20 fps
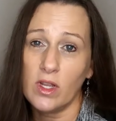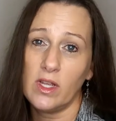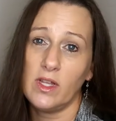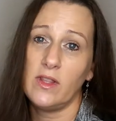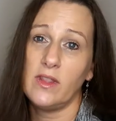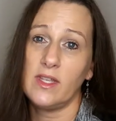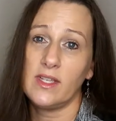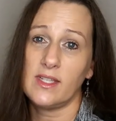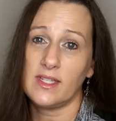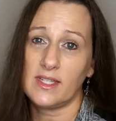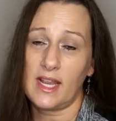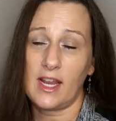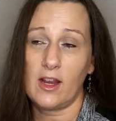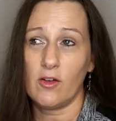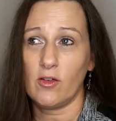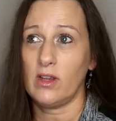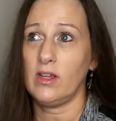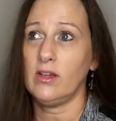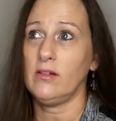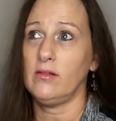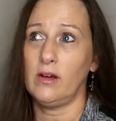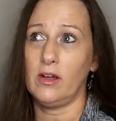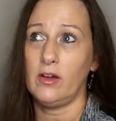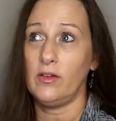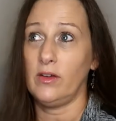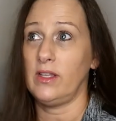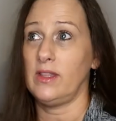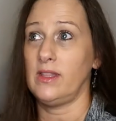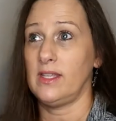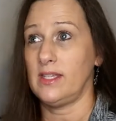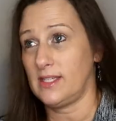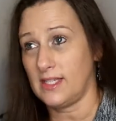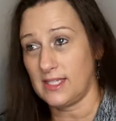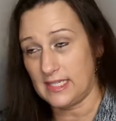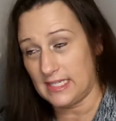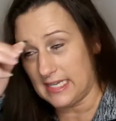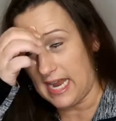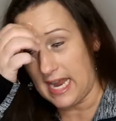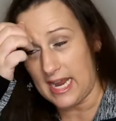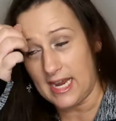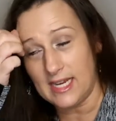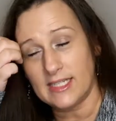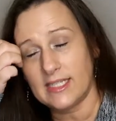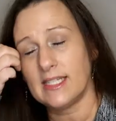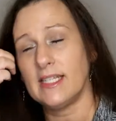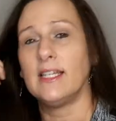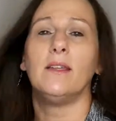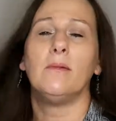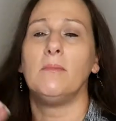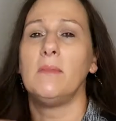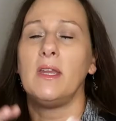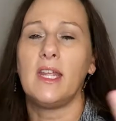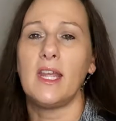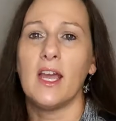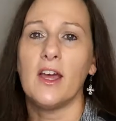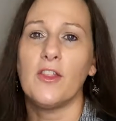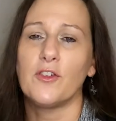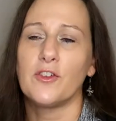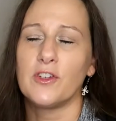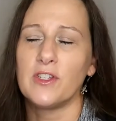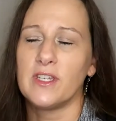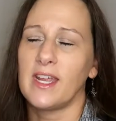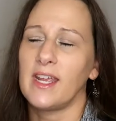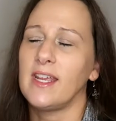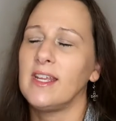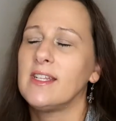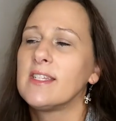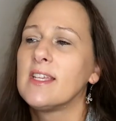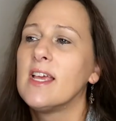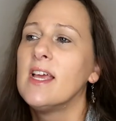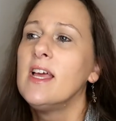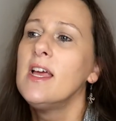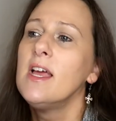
in this area, well, in this state and many other states.